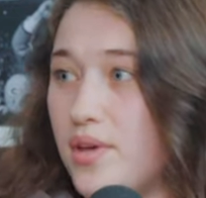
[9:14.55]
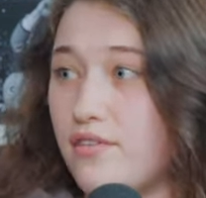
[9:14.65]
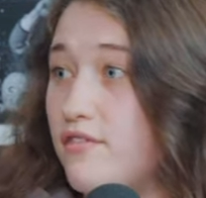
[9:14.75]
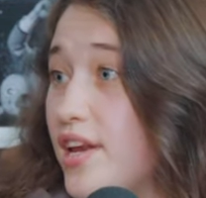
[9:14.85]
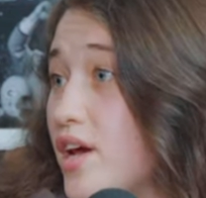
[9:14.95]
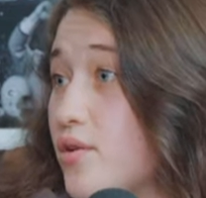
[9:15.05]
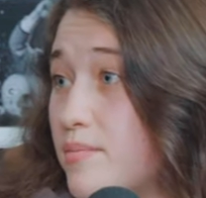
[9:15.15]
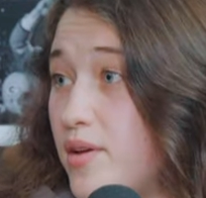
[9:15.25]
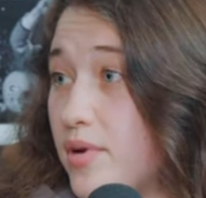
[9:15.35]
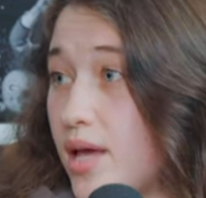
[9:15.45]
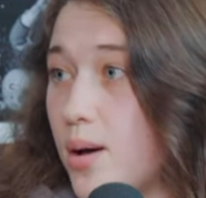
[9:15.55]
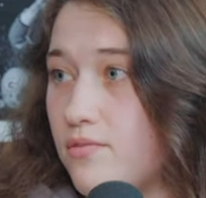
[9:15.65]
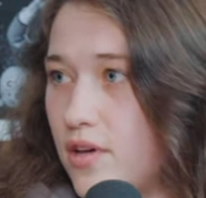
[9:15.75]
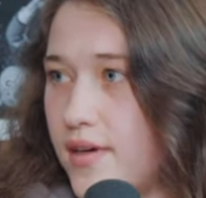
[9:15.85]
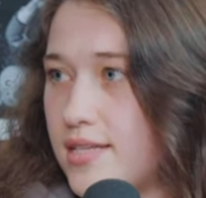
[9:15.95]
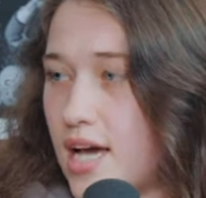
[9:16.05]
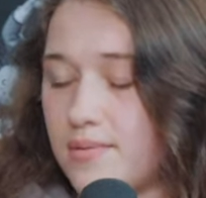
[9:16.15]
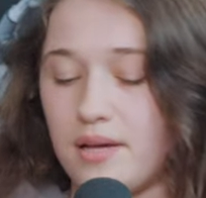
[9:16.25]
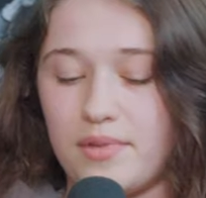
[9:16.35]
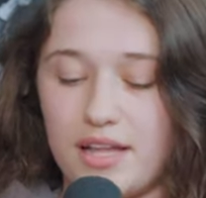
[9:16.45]
even video can be really helpful in this
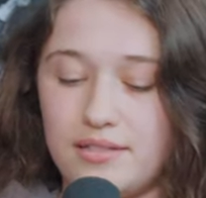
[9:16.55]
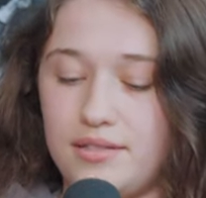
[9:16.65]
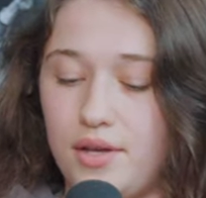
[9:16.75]
aspect, but that's,